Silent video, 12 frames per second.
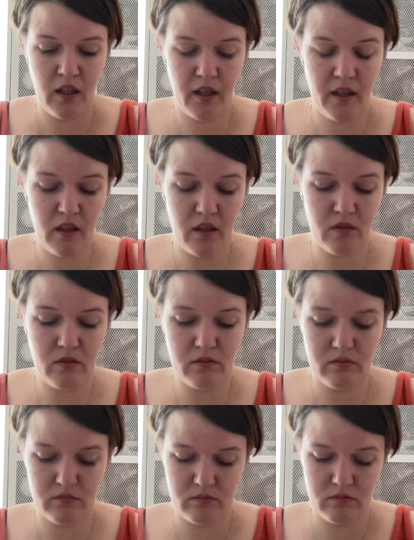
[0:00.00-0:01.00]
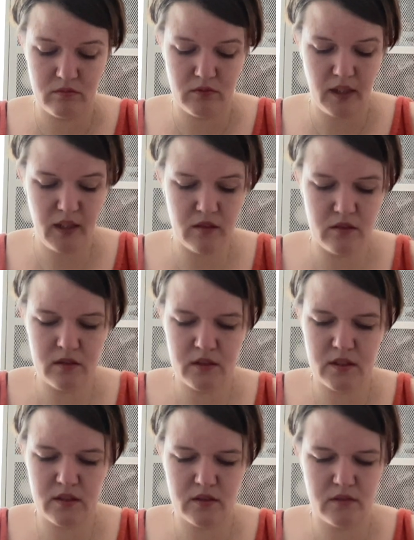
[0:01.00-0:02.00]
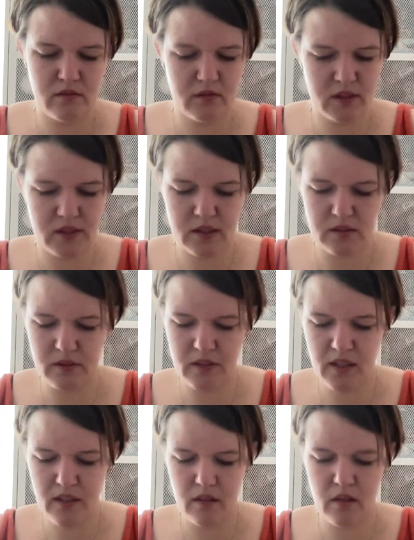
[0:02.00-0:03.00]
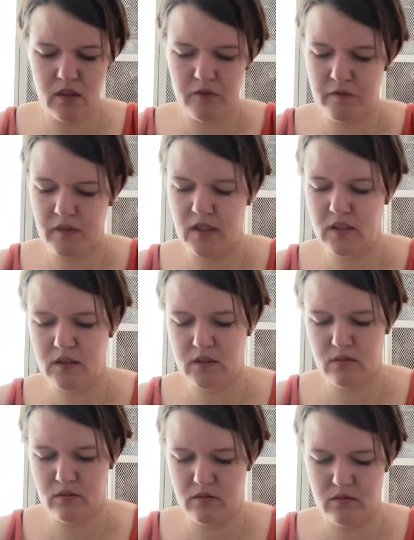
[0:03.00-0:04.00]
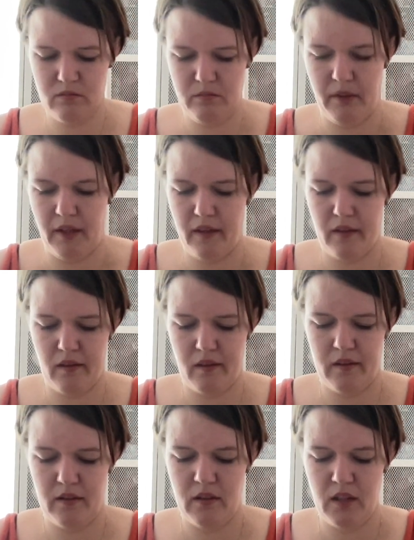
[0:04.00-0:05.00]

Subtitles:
And now, I don't know, this is really a lot of fun to make, and